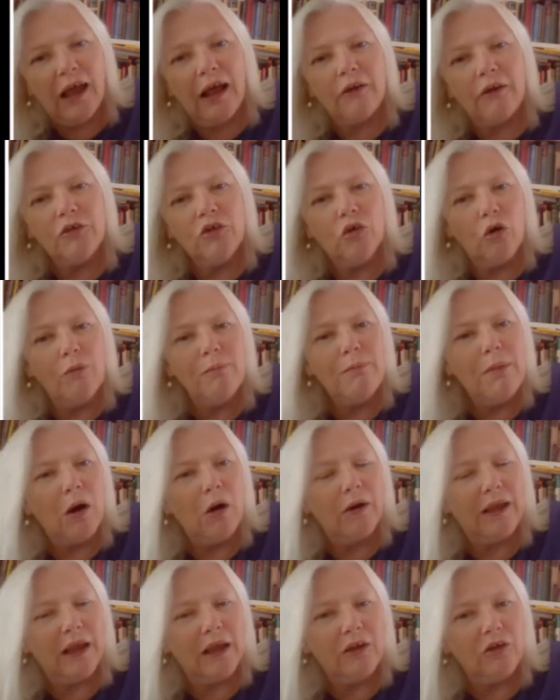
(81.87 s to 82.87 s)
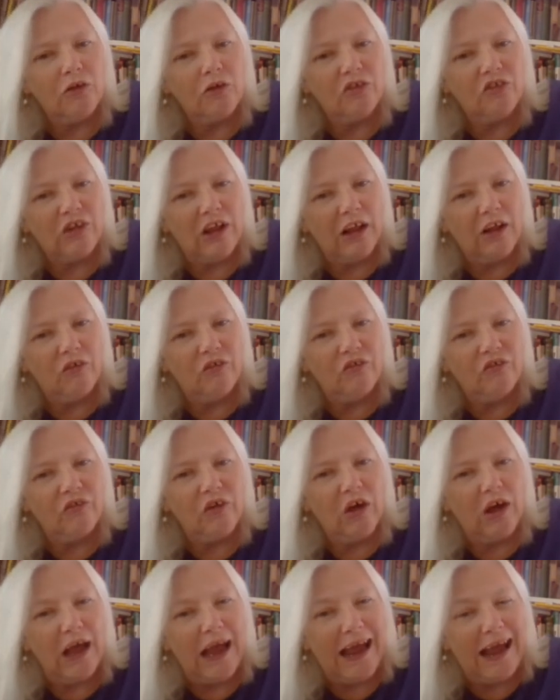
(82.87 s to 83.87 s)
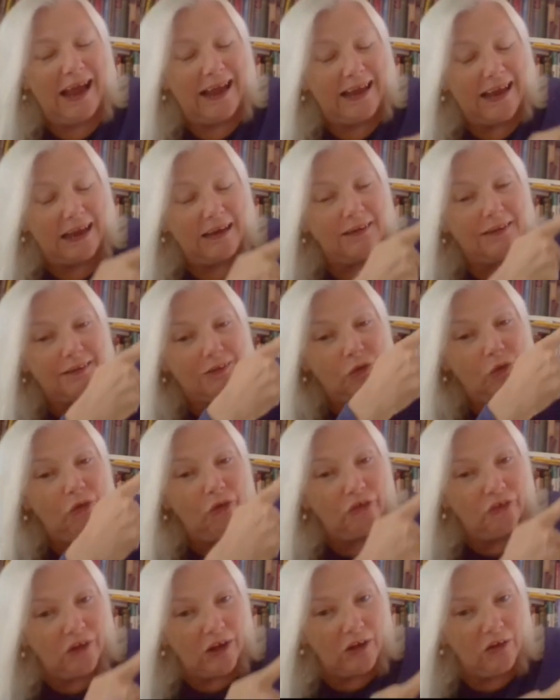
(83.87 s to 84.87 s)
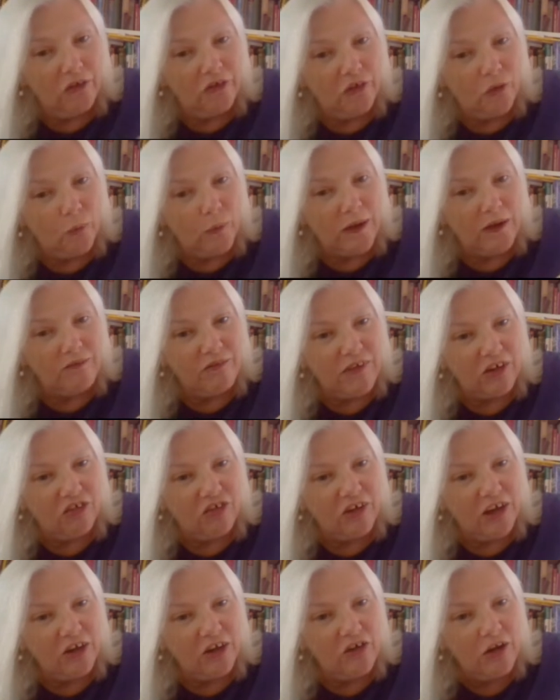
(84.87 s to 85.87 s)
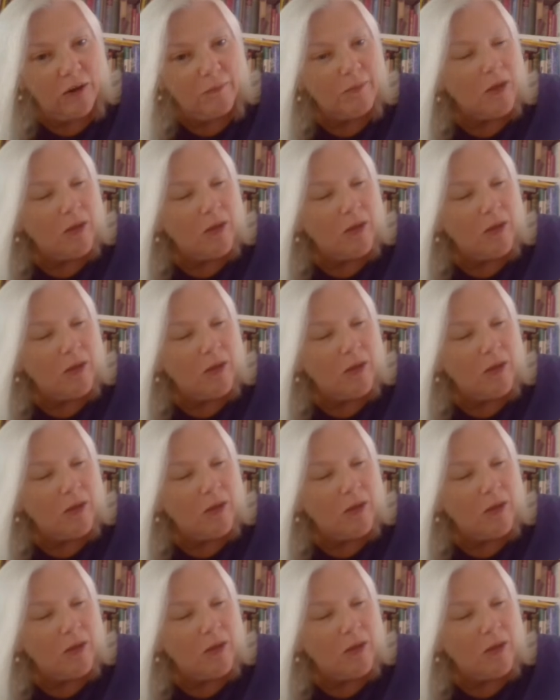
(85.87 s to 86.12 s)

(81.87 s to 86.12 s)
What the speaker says: how you're marking yourself against all the skills that we have listed.